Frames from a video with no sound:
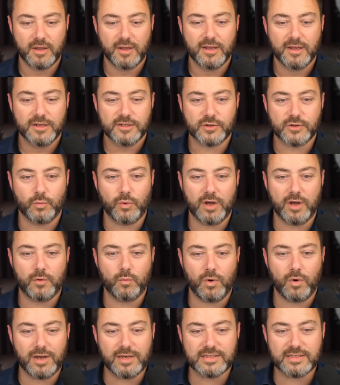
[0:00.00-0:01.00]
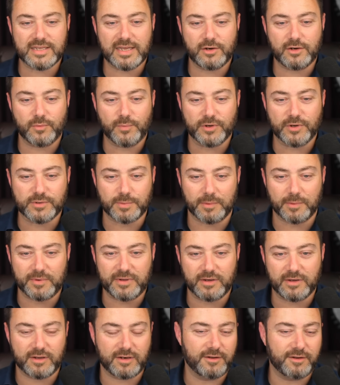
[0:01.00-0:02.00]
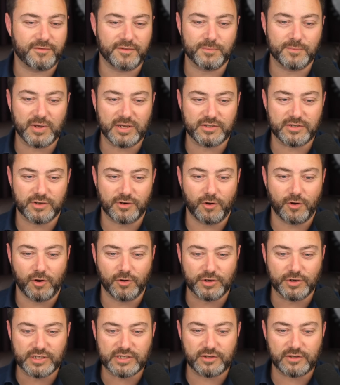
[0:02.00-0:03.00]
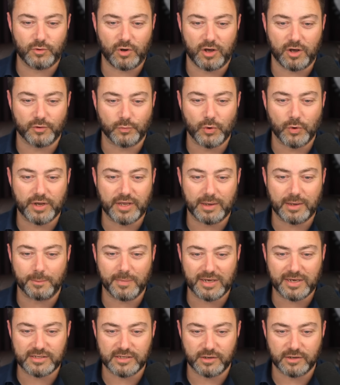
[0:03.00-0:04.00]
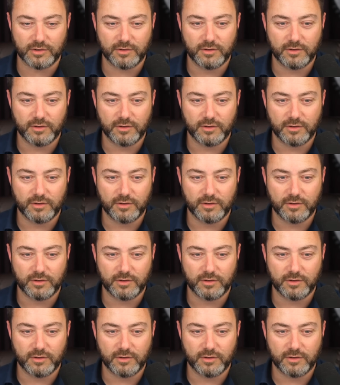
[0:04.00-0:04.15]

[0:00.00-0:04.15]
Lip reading: So why is that not possible? I mean, I love it pictured. Honest, hardworking Mexican.